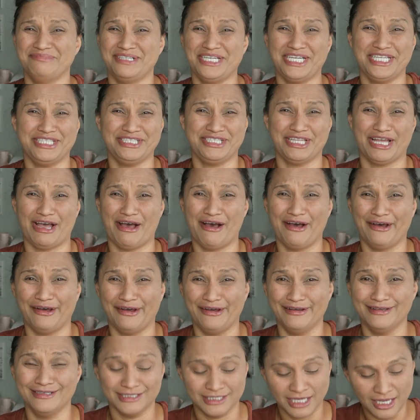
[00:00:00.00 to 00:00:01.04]
It
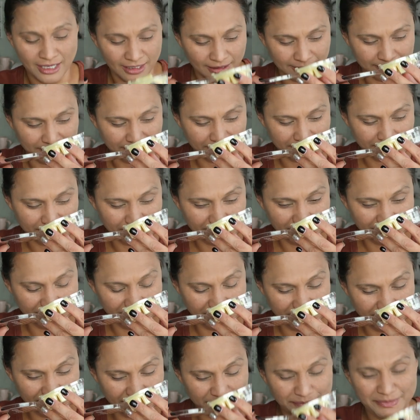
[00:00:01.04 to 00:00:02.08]
does.
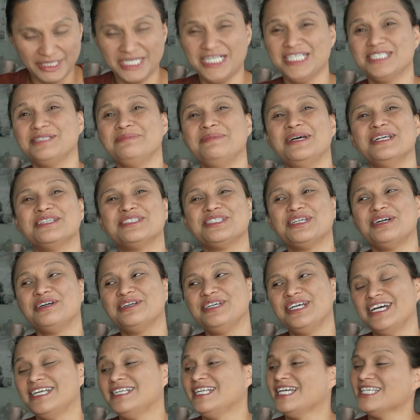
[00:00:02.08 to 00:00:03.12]
But it smells so
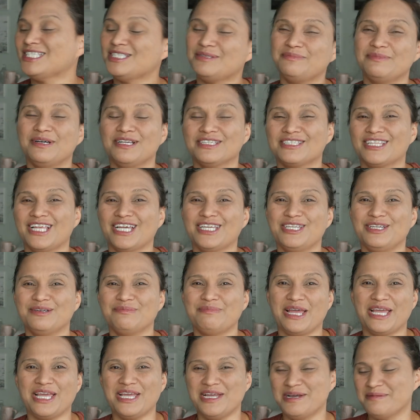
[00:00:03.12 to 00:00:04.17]
good. It smells like you're
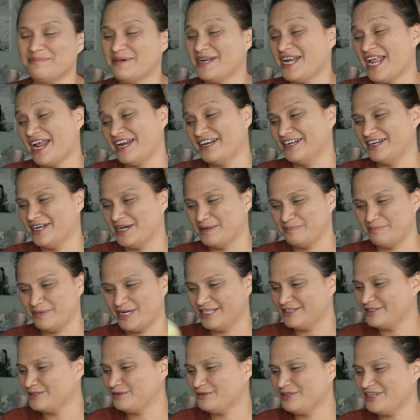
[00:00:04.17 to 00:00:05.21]
baking a banana nut
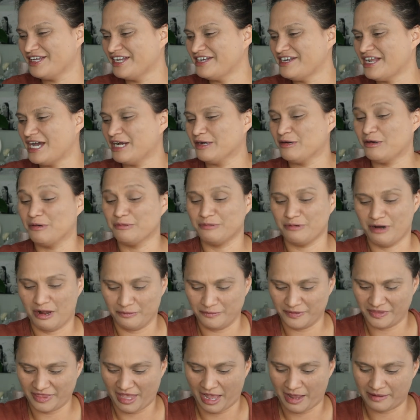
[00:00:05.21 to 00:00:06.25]
bread, so you cannot go wrong
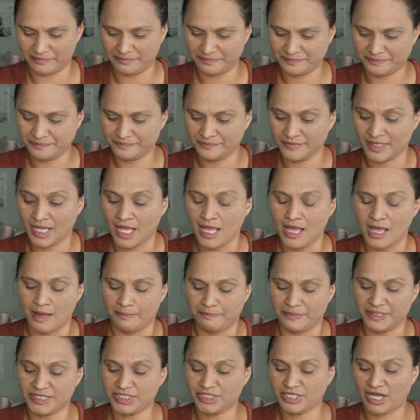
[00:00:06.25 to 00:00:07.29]
with that.
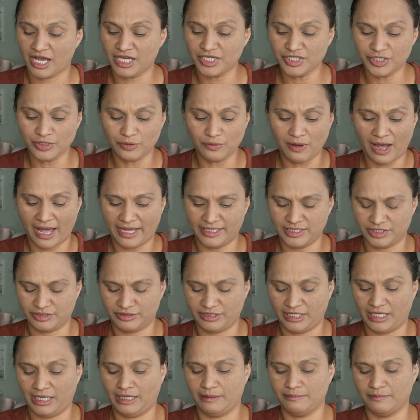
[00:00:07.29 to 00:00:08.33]
Pistachio ice
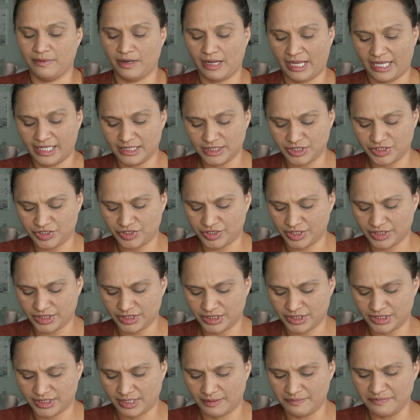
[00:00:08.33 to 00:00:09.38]
cream is
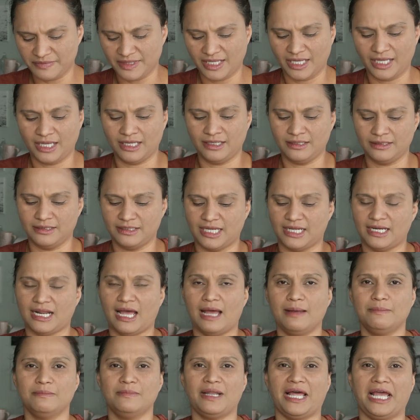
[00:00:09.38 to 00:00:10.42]
just something that
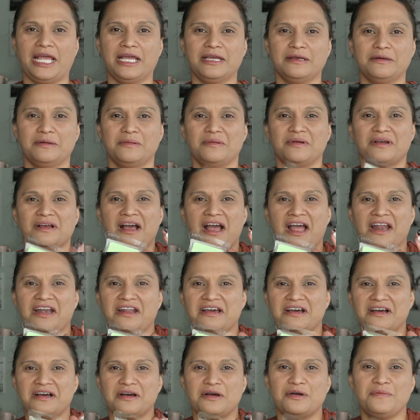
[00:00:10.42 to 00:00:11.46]
I'm like kind
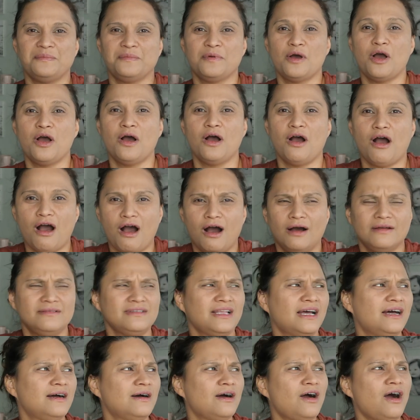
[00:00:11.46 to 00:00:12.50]
of hot
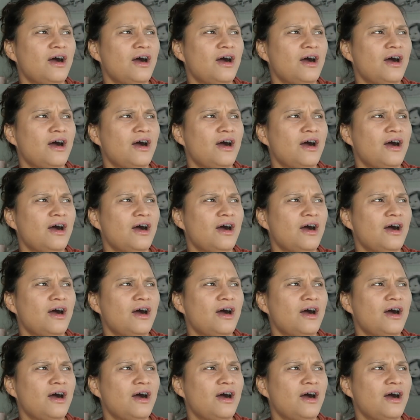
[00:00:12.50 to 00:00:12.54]
not